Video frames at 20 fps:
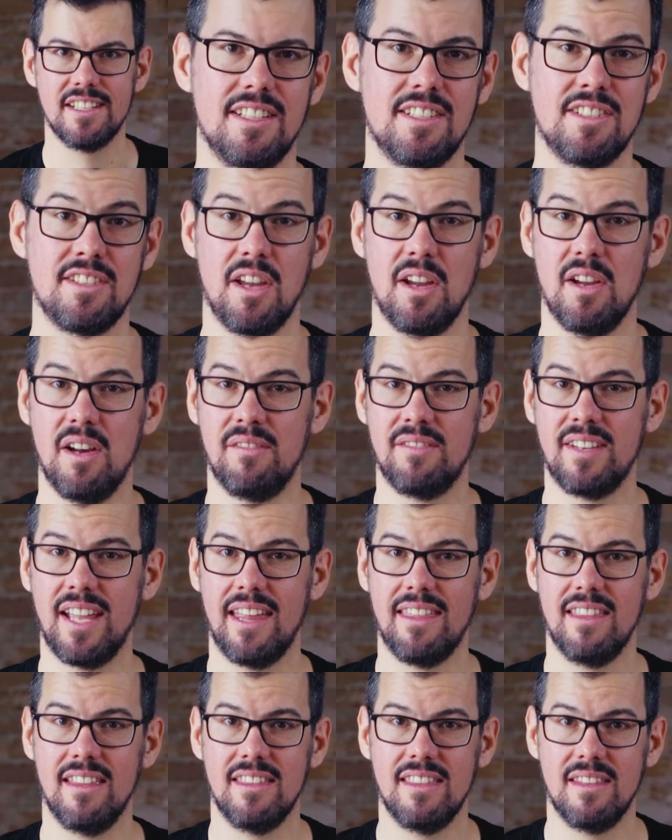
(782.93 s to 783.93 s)
So I've
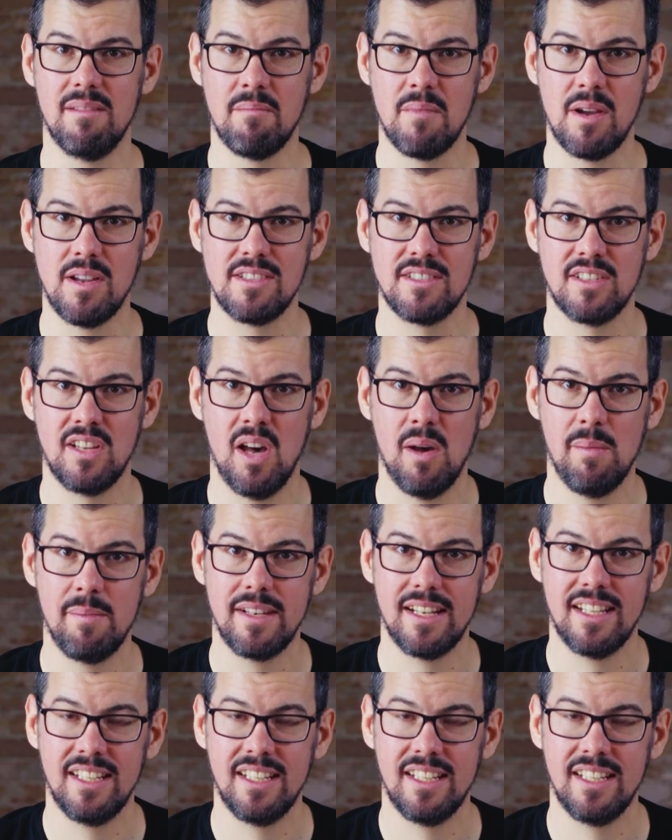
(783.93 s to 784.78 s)
gathered the most common